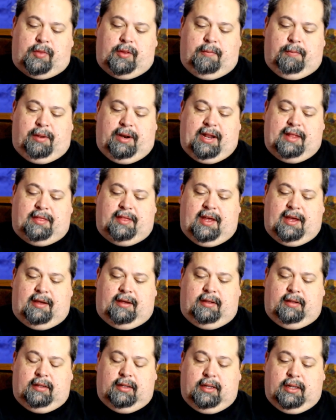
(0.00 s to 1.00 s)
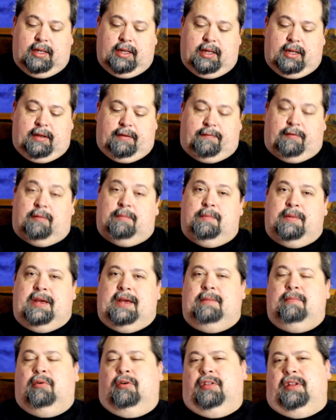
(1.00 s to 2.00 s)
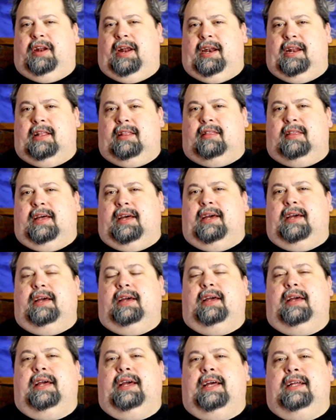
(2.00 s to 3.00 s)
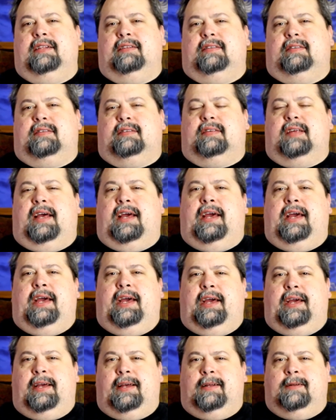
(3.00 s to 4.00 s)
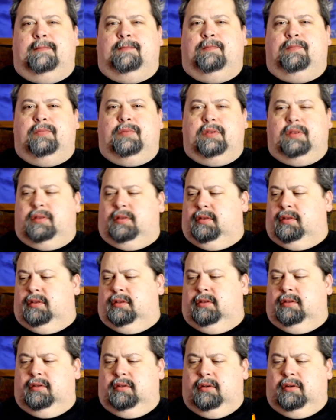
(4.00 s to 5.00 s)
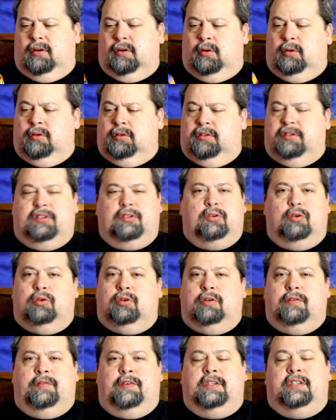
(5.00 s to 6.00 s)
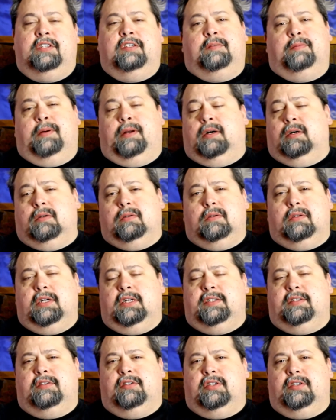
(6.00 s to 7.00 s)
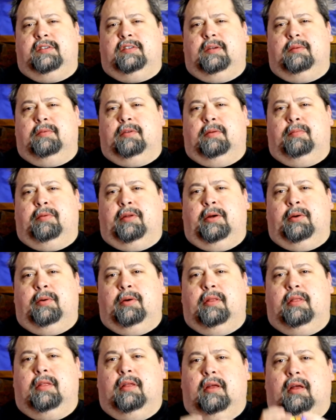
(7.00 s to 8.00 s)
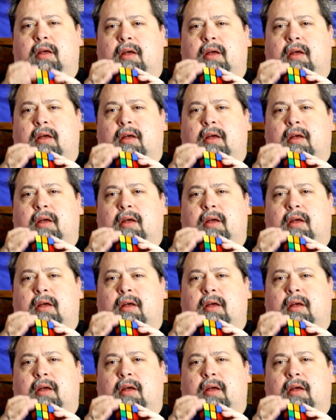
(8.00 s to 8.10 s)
but I think for me more than anything, it's a old school fidget spinner. It's just something to play with.